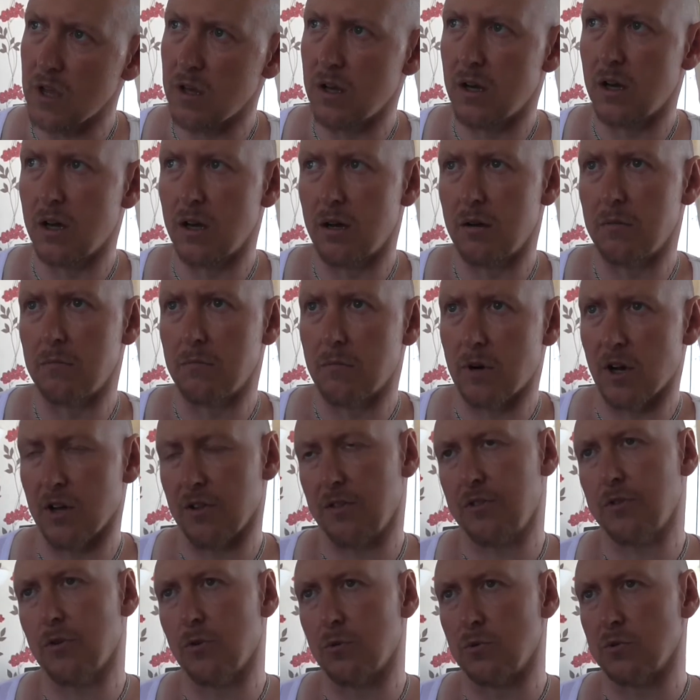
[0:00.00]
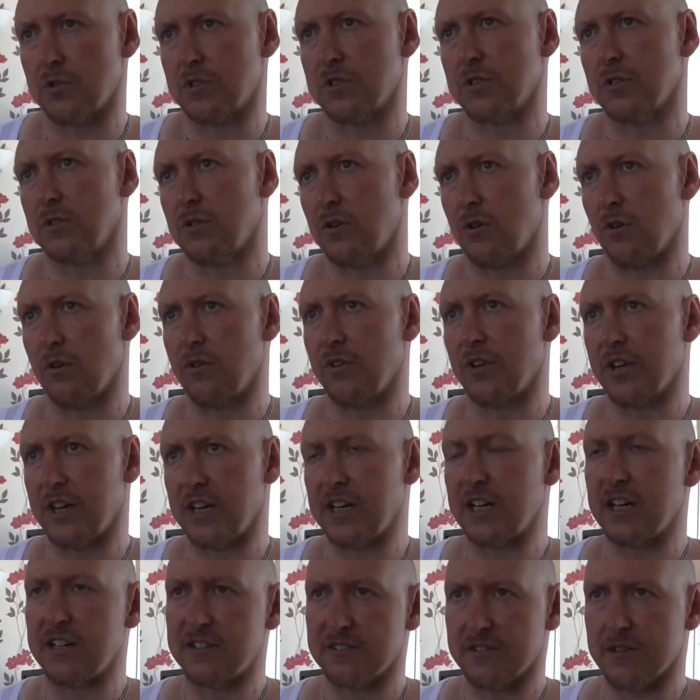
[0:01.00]
my thoughts on that
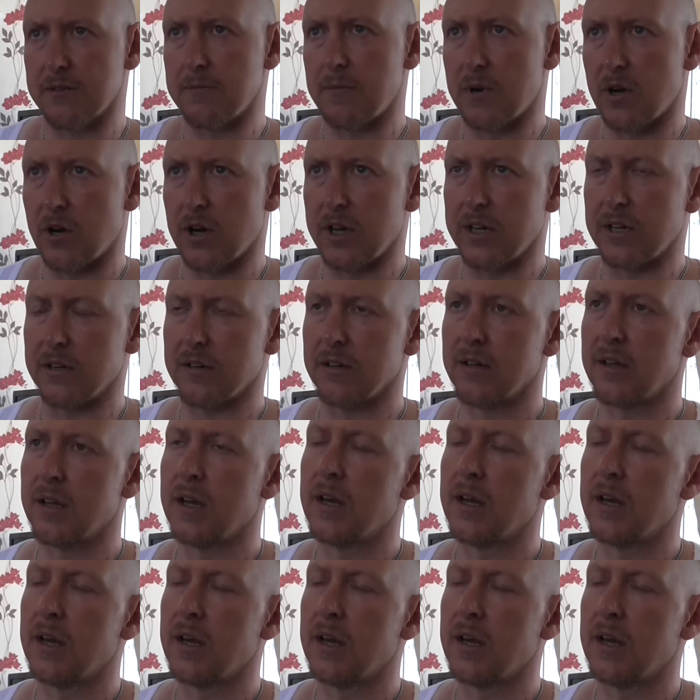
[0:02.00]
it is the mind.